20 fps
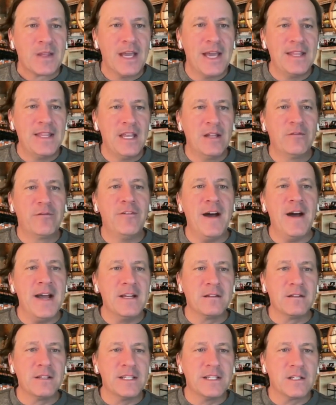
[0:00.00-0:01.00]
And then
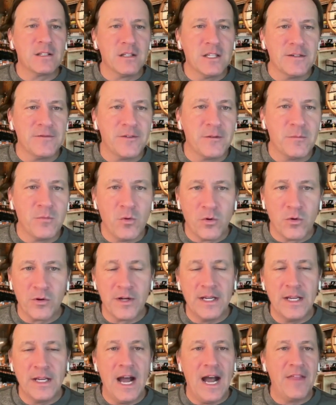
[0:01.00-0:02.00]
finally, Cliff
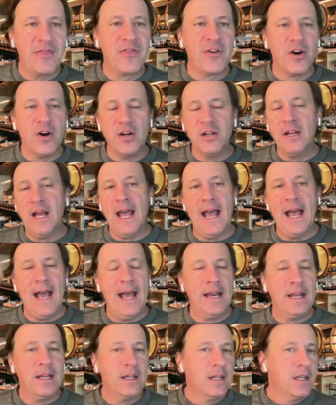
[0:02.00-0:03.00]
Amore, I thought,
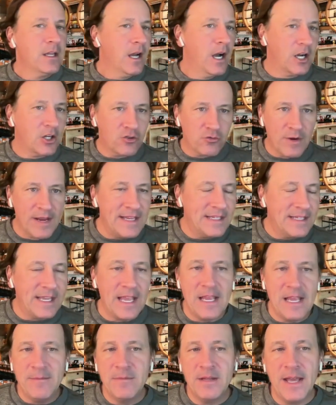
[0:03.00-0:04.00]
had a great
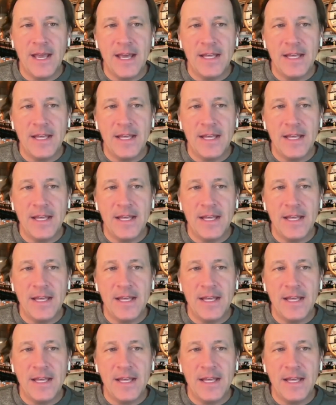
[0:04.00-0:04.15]
game.